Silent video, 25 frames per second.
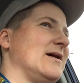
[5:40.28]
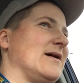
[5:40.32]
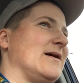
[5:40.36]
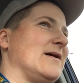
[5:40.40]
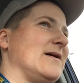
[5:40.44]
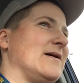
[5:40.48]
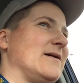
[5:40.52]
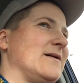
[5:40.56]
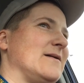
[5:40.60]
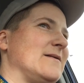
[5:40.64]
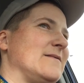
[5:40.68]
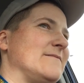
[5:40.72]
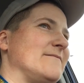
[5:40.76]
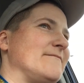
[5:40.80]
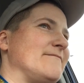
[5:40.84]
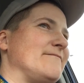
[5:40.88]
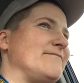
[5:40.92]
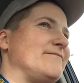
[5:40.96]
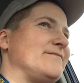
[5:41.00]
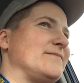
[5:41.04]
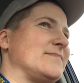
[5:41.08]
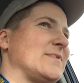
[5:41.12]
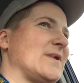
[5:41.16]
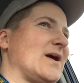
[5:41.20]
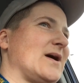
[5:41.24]
Um,
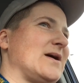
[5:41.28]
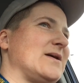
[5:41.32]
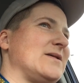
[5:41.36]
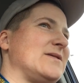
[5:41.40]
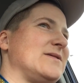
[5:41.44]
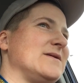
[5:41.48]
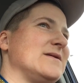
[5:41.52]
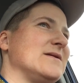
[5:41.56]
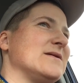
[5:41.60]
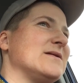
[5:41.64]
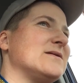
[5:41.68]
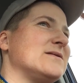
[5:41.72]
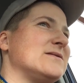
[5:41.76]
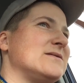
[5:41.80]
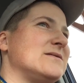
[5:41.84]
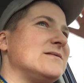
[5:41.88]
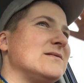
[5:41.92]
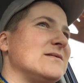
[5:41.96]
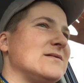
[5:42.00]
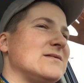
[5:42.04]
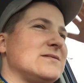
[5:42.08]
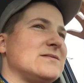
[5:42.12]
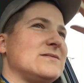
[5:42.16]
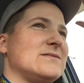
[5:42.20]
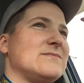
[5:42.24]
I think
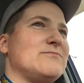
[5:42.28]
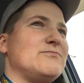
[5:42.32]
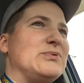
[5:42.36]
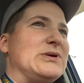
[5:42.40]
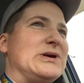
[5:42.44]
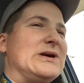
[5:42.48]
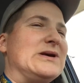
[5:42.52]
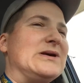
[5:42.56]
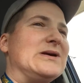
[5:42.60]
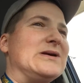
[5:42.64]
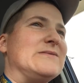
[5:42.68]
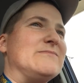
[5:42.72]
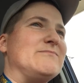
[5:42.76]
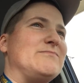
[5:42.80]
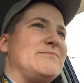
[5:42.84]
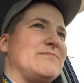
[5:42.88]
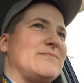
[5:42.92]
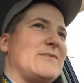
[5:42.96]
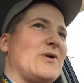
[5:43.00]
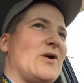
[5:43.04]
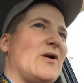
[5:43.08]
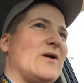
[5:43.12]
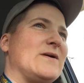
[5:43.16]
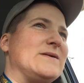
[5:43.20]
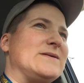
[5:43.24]
just being in
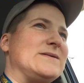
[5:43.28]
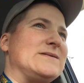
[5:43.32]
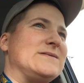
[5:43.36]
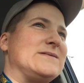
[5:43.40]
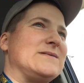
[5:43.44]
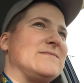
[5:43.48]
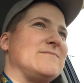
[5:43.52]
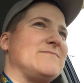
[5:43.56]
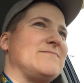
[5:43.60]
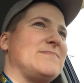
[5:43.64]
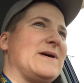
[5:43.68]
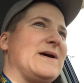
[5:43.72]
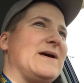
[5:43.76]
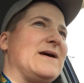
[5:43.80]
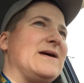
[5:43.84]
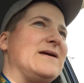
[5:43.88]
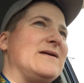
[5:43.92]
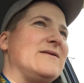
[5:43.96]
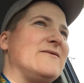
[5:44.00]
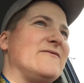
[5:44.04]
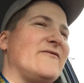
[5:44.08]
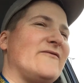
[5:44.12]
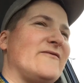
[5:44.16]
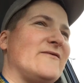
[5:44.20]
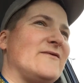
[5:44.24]
constant
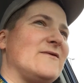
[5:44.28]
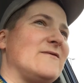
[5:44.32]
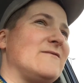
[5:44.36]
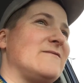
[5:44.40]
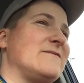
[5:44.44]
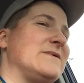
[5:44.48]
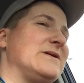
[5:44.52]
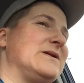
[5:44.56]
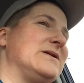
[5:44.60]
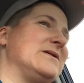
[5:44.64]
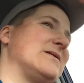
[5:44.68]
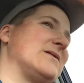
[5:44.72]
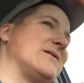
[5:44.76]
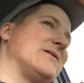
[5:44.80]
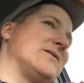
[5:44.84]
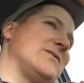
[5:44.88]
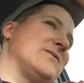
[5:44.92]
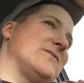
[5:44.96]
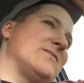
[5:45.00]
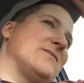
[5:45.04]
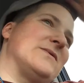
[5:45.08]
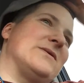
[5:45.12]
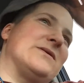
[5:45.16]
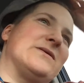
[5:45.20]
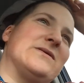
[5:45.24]
pain for a week
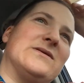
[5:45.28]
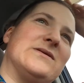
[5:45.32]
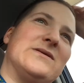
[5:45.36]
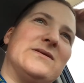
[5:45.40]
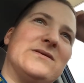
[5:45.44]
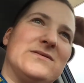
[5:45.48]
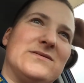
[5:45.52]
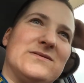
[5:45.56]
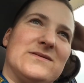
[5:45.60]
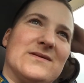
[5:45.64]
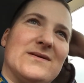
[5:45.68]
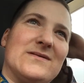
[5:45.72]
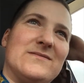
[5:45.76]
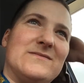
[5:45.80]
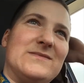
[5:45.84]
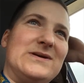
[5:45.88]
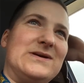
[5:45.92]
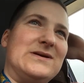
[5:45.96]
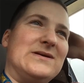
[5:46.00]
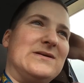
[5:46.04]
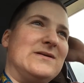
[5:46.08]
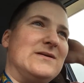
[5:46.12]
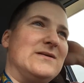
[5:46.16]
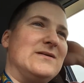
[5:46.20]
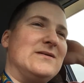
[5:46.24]
has really done
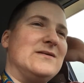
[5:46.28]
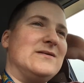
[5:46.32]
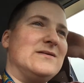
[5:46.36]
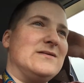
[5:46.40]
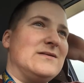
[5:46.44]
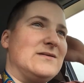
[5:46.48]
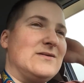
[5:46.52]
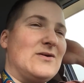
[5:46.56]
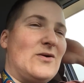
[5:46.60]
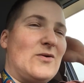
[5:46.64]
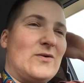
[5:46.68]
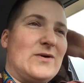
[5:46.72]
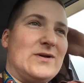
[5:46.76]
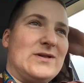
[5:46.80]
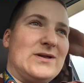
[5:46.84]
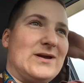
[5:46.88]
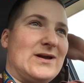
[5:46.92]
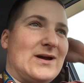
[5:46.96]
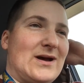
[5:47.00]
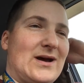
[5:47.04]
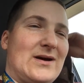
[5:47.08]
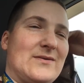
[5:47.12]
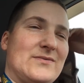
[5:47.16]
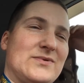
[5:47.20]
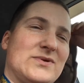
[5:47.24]
me in, and knowing that
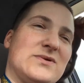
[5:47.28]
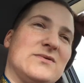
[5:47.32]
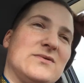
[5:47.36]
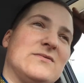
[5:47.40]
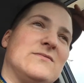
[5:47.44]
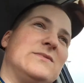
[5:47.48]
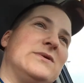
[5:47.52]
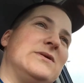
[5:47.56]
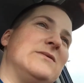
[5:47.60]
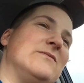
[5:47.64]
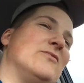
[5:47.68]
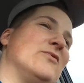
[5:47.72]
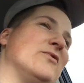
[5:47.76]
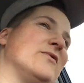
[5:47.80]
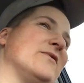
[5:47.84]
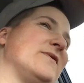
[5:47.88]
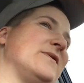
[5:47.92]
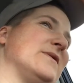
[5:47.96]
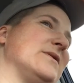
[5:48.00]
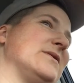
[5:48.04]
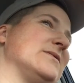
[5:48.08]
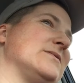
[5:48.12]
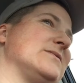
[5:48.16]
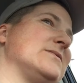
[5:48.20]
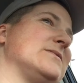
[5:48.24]
I have so many more
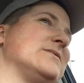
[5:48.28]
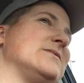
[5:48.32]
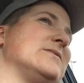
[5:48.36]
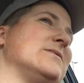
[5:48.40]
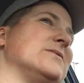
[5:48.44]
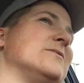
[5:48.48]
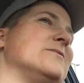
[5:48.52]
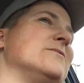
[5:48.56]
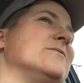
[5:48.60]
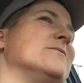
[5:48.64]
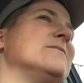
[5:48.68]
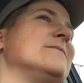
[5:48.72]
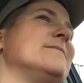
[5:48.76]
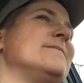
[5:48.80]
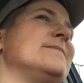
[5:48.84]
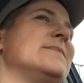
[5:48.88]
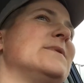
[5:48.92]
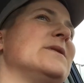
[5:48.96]
things to do.